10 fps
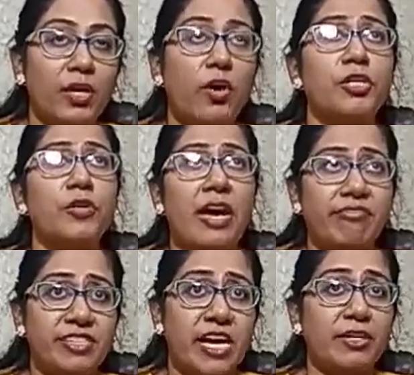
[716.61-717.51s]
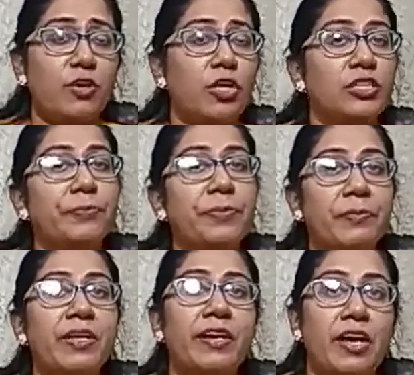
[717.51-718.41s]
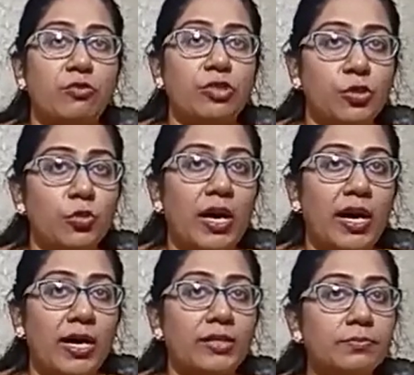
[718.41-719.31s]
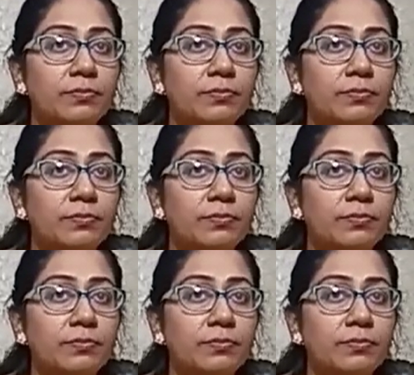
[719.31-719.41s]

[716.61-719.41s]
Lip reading: or you have done, or the people around you are